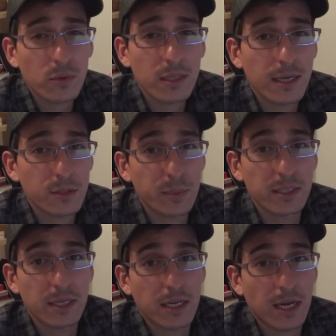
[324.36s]
really get to
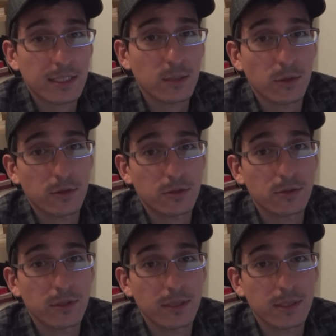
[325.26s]
build a connection with your
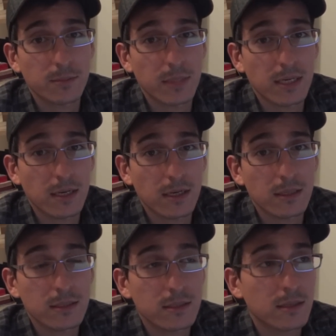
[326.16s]
students
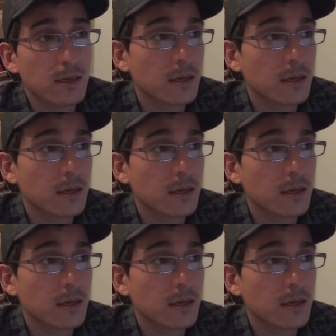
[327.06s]
because,